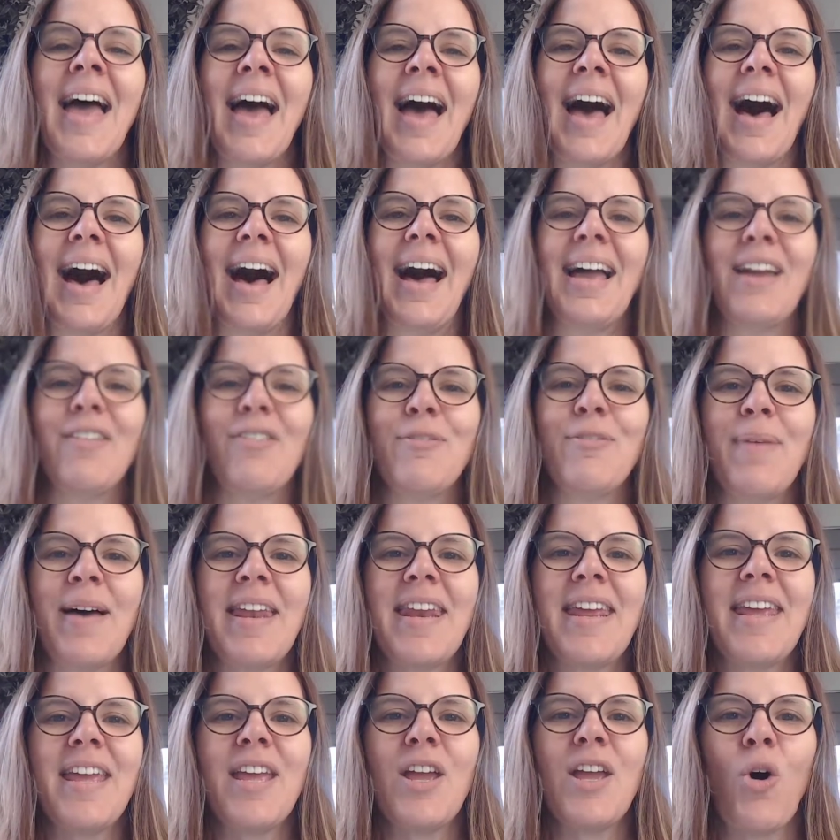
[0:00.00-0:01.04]
Hi
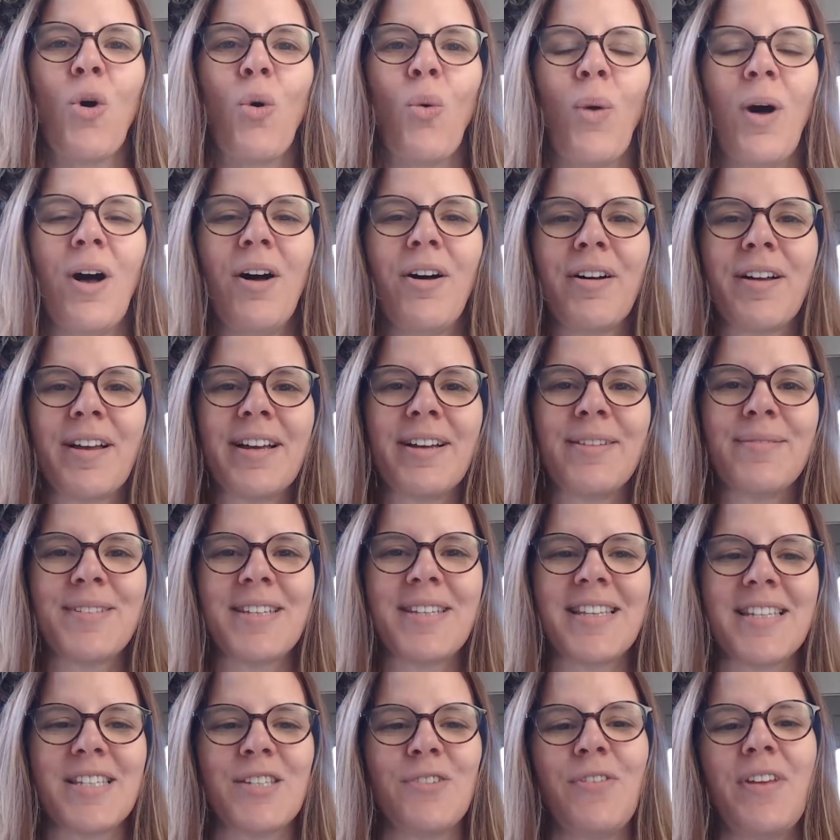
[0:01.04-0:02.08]
everybody, welcome to
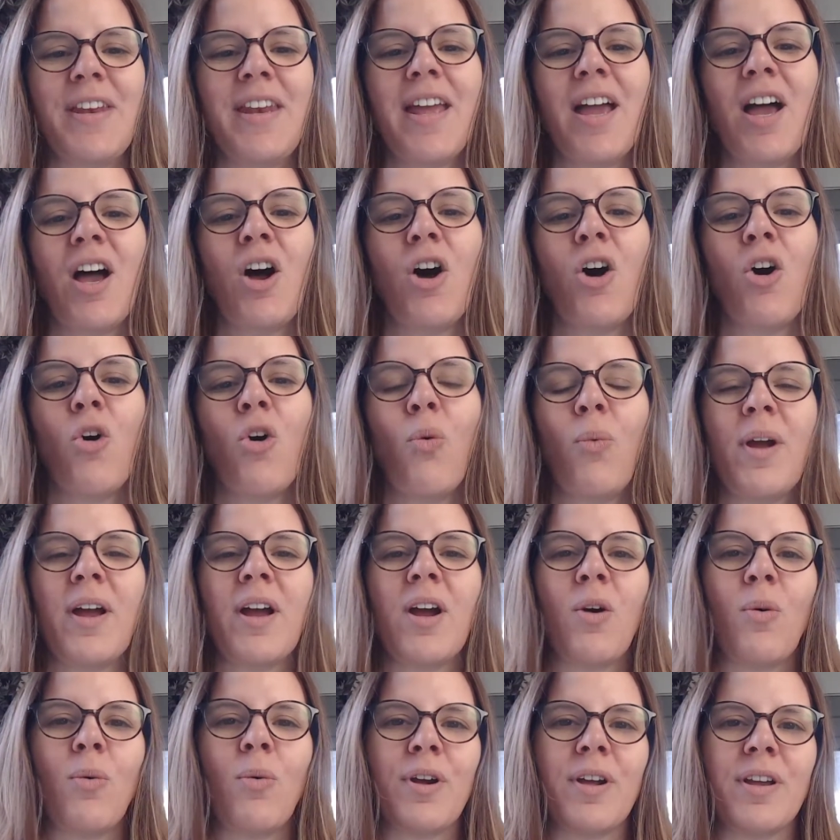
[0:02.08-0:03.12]
this video
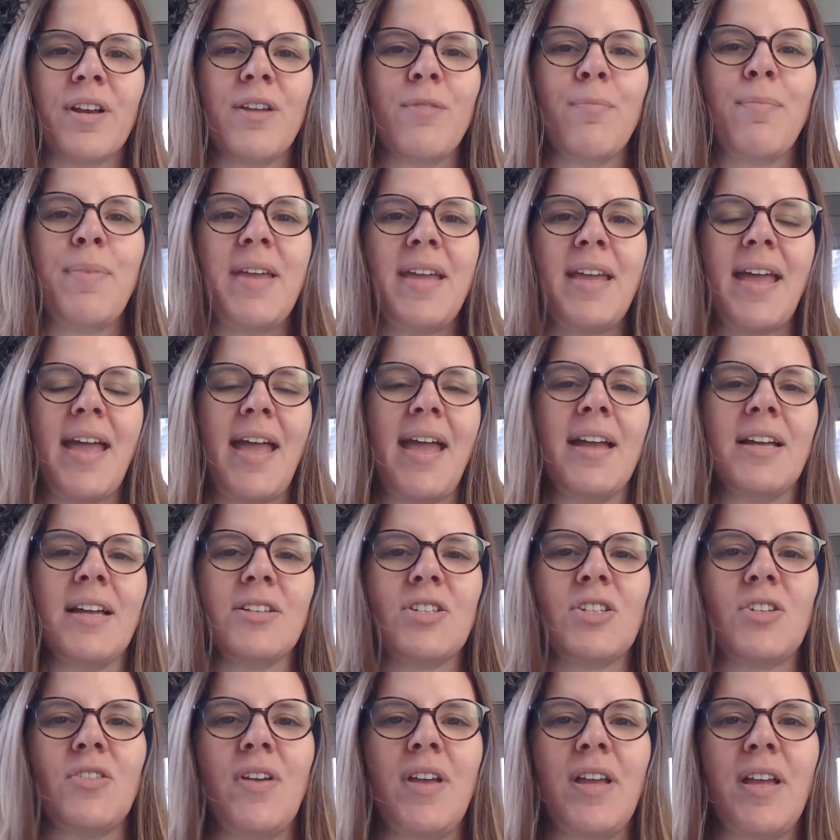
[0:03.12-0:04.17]
where we're going to be
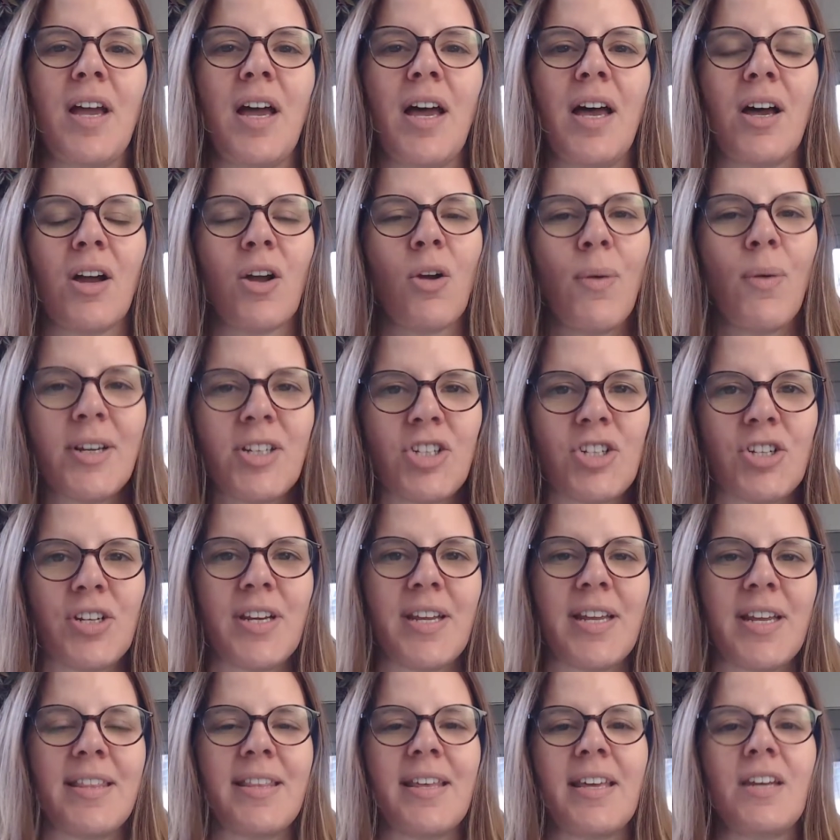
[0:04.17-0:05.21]
answering a
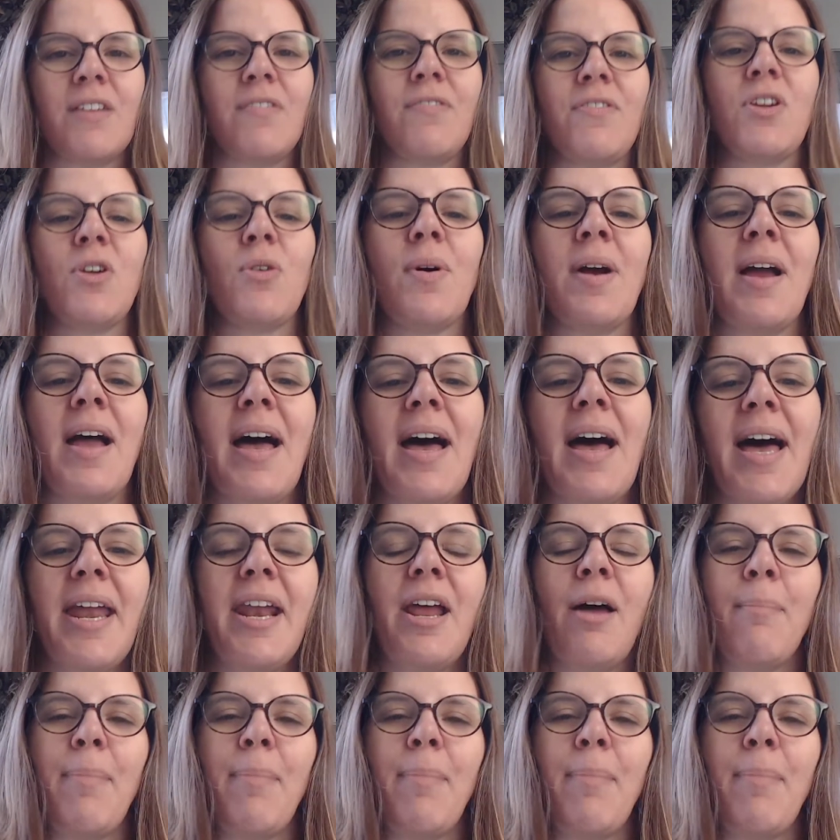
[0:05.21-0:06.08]
question that a viewer had